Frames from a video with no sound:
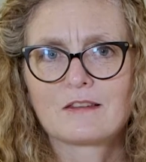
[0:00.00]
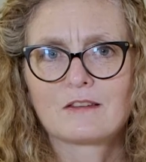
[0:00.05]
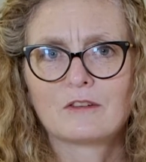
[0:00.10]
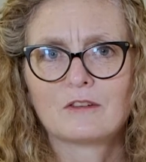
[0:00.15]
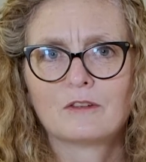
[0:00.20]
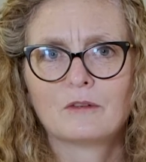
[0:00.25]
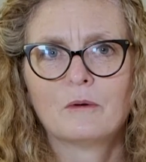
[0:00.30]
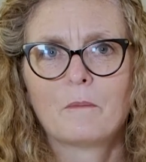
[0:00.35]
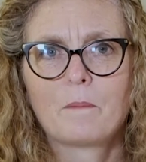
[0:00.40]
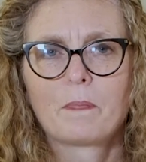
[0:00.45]

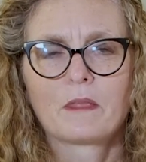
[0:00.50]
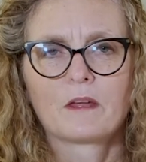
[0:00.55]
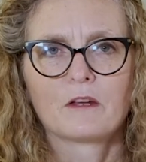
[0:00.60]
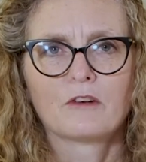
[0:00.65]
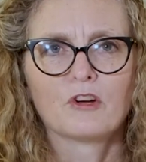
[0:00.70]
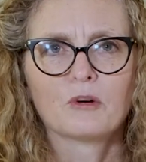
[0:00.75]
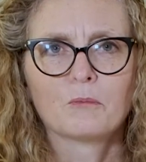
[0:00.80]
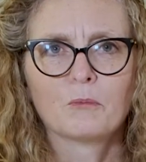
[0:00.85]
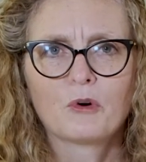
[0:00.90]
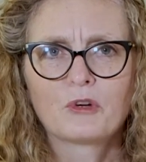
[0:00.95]
to
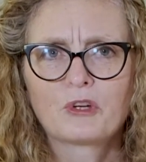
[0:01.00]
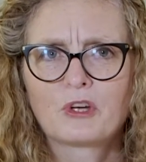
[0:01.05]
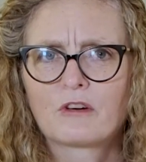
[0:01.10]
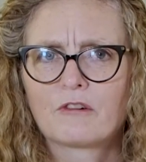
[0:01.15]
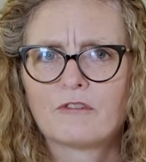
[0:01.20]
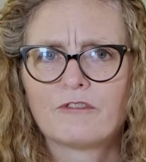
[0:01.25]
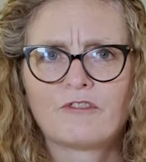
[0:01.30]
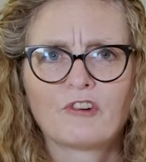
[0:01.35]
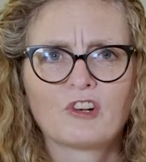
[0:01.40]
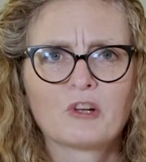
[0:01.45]
know more, you can
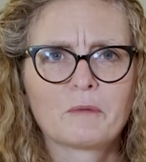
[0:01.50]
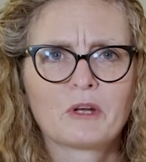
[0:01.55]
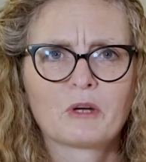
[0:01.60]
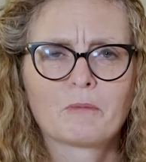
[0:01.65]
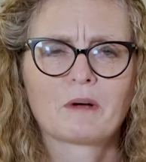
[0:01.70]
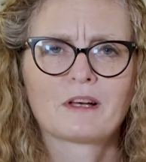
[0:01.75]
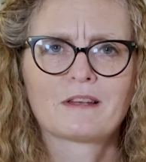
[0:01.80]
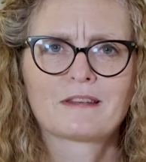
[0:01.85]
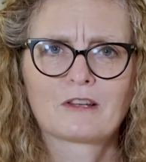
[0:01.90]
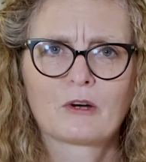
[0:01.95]
follow me on
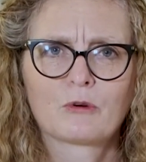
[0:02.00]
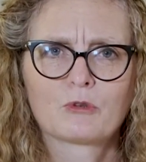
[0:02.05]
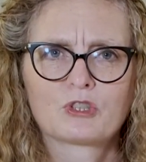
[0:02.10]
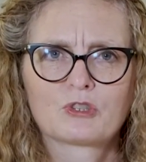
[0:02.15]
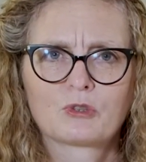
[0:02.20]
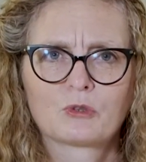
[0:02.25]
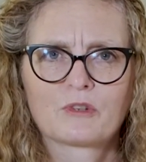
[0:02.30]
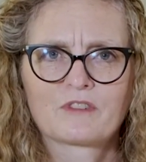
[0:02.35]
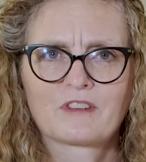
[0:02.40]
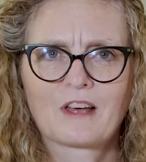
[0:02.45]
my
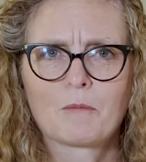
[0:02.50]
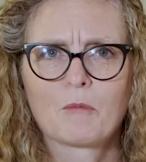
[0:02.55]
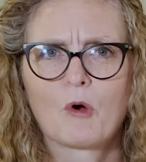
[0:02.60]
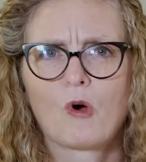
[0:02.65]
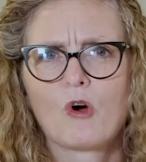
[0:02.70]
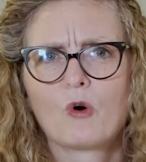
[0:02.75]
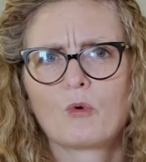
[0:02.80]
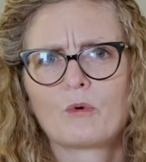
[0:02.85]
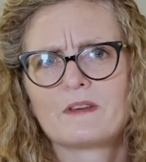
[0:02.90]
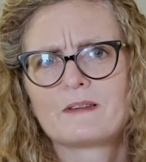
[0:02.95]
socials. I'm
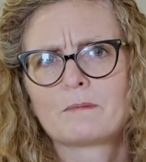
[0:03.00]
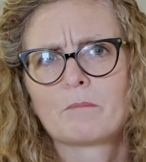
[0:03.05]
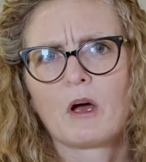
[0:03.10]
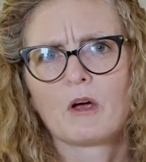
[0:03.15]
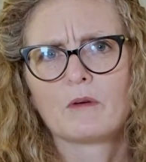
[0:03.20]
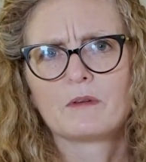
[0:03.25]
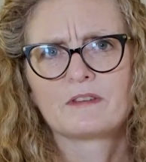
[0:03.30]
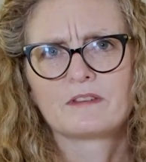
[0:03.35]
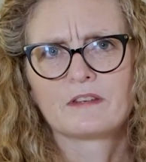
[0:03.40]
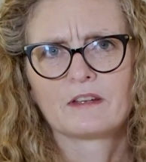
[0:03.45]
always
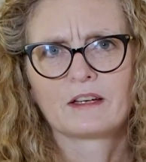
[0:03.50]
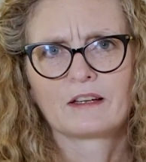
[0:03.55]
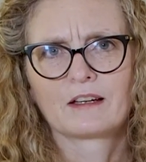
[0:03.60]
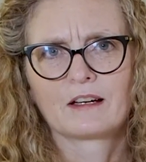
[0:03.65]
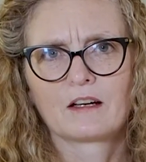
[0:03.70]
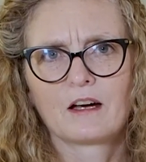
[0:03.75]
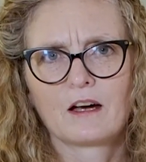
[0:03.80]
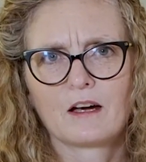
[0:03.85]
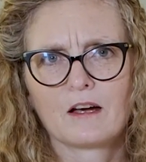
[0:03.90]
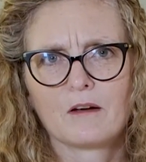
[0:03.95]
posting
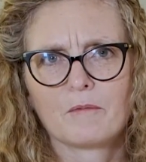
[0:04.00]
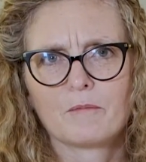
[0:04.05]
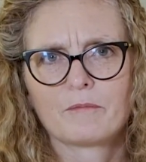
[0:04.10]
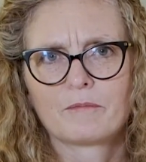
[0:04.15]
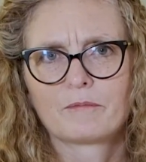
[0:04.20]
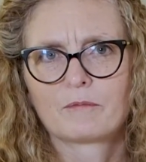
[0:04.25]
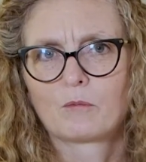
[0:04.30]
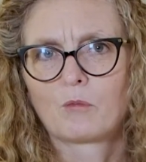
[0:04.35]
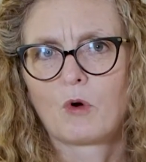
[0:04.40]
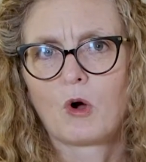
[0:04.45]

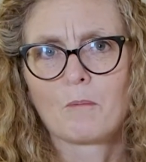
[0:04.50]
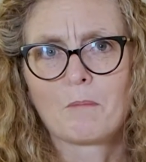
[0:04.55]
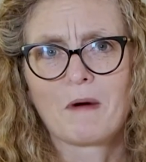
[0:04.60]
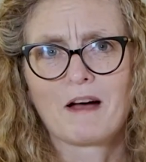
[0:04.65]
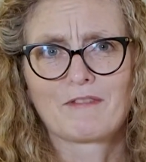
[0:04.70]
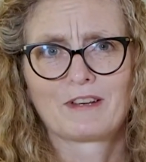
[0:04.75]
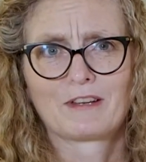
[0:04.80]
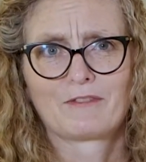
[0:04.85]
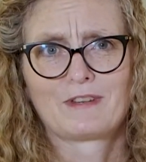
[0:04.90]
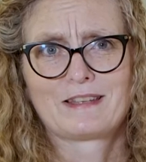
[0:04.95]
what I'm
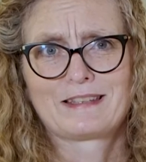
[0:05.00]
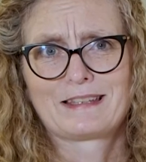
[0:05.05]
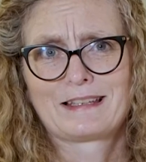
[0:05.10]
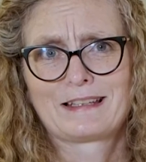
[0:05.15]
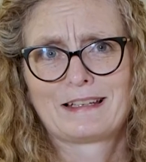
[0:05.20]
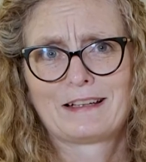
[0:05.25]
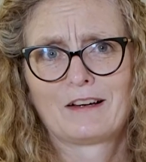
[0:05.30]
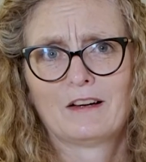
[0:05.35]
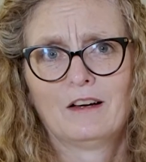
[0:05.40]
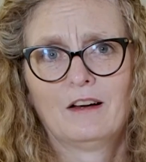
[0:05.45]
having for
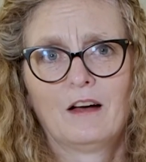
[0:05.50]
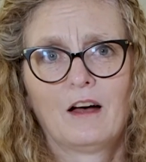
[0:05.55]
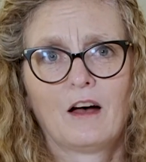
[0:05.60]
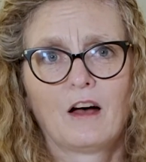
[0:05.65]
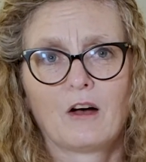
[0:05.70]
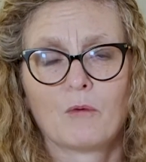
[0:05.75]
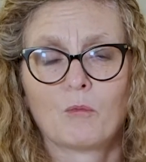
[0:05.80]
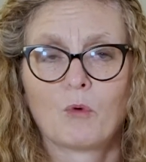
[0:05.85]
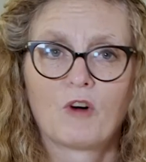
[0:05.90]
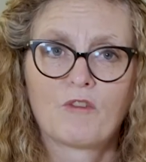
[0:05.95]
dinner
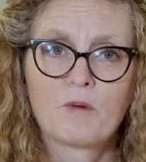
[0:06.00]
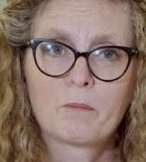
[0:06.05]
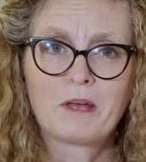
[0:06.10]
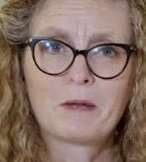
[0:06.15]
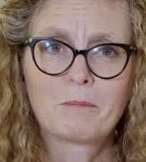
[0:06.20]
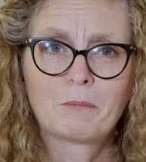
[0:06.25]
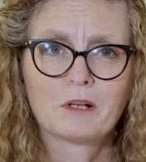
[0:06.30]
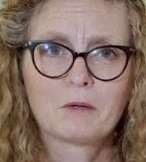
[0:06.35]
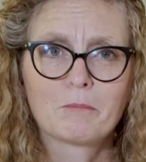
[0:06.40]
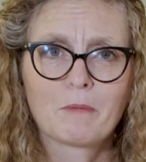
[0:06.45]
and what other
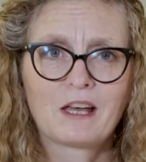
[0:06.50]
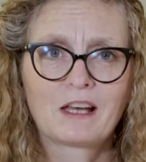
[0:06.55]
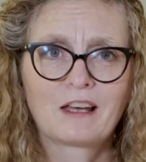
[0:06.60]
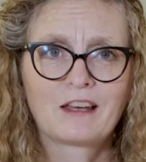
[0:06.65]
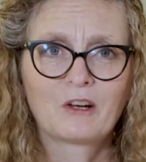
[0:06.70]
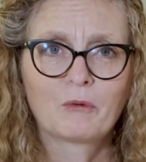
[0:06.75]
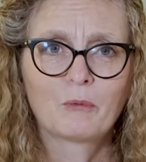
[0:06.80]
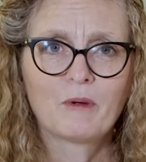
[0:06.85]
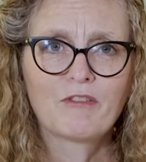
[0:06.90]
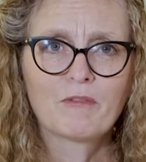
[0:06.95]
people are
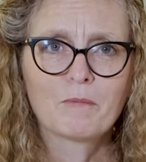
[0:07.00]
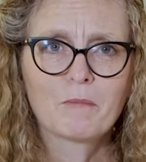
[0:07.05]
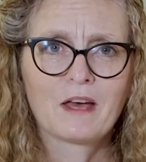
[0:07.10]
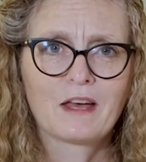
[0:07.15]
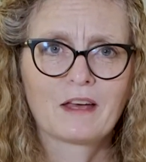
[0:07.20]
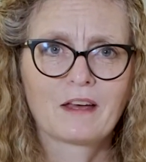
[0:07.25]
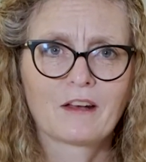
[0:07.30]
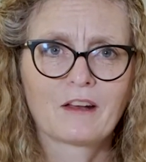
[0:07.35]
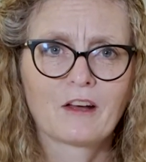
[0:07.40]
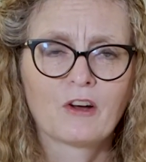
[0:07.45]
making with
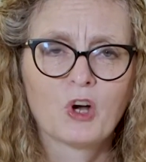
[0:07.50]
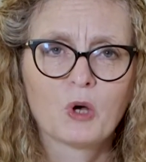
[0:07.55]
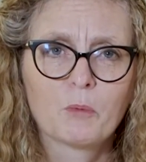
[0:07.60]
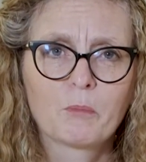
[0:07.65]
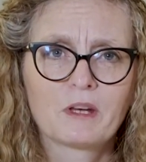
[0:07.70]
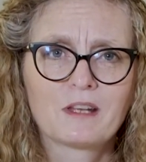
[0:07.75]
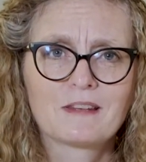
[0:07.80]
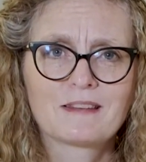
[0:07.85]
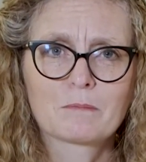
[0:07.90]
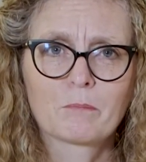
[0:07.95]
me, and I hope
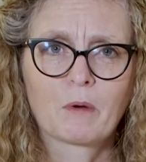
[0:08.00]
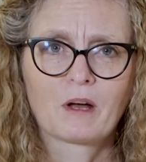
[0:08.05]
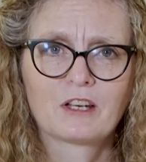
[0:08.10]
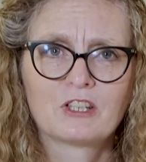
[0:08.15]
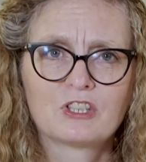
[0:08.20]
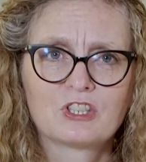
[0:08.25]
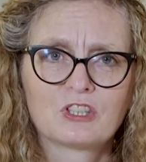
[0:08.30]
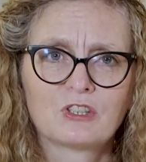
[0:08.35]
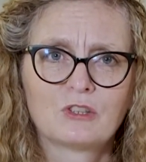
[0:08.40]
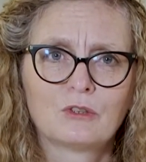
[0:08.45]
it
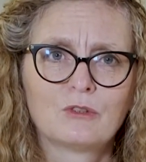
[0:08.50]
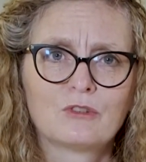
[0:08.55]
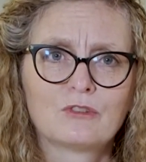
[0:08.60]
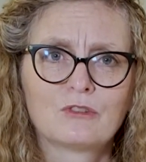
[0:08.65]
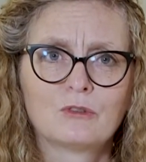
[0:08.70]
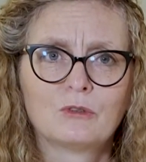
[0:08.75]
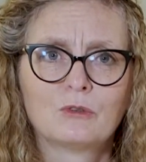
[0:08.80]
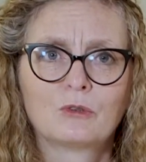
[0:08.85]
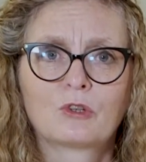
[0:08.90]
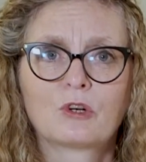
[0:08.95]
inspires you
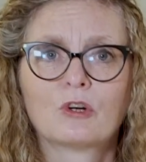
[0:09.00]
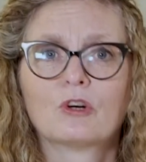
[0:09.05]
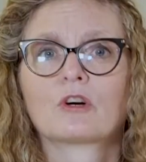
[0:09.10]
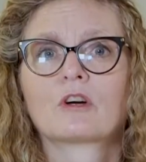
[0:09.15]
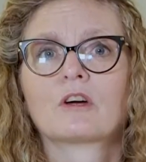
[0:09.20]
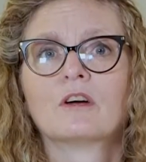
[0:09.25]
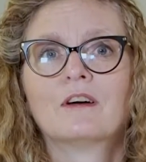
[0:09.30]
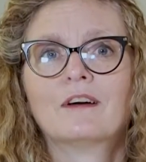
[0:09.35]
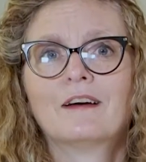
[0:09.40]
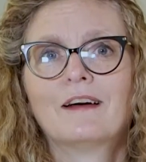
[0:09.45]
to cook
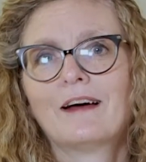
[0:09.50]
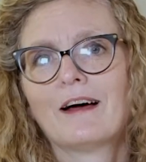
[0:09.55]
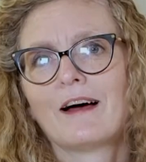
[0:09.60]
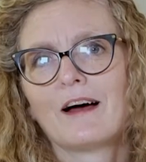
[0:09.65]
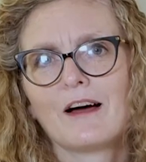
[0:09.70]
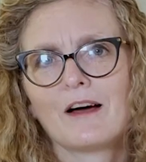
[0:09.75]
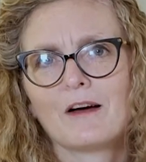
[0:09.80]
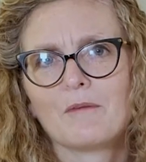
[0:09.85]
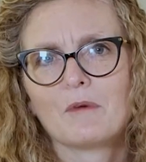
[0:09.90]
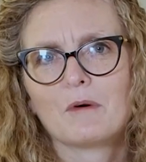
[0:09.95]

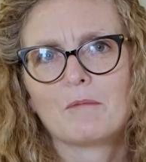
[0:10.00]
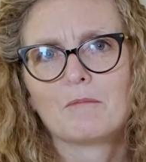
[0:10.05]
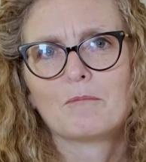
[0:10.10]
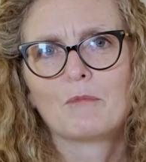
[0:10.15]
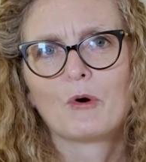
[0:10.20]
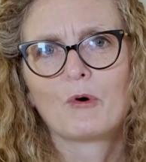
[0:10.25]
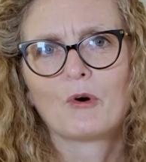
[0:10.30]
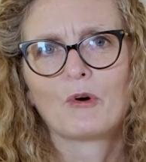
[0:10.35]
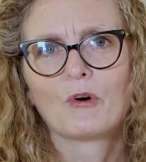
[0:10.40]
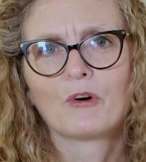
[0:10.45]

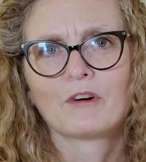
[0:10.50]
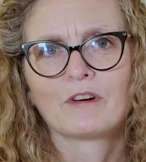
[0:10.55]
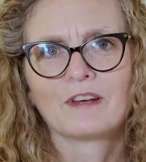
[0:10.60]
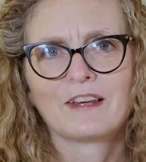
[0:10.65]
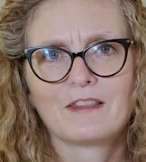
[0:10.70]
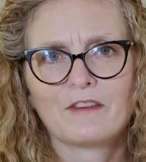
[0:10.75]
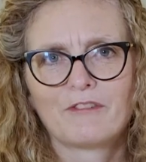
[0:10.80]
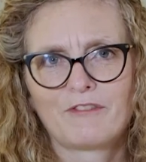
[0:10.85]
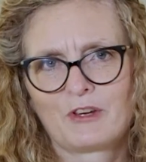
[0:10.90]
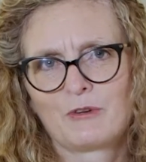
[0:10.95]
more
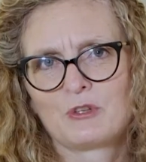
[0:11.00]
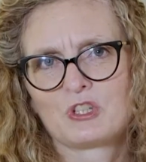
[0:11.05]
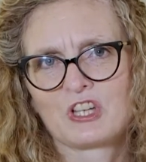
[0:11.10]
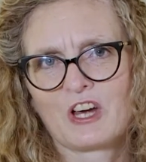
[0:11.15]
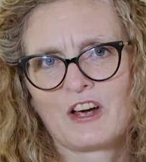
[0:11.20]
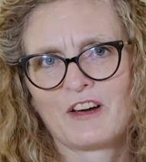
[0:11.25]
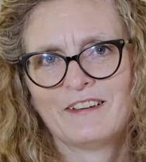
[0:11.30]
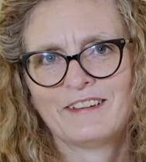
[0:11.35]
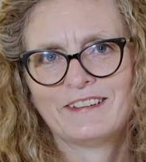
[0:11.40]
in the future.